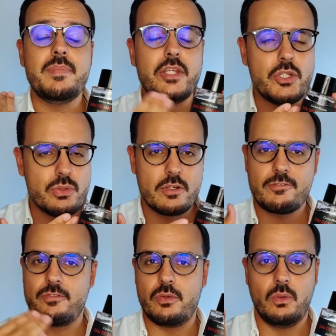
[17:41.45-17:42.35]

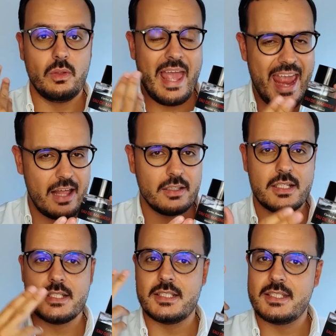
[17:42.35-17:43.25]
beautiful,
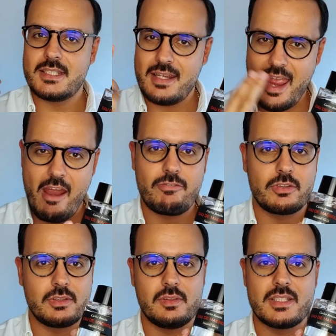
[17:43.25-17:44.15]
elegant,
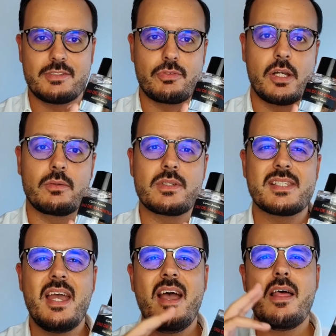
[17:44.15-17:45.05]
effortless fragrance.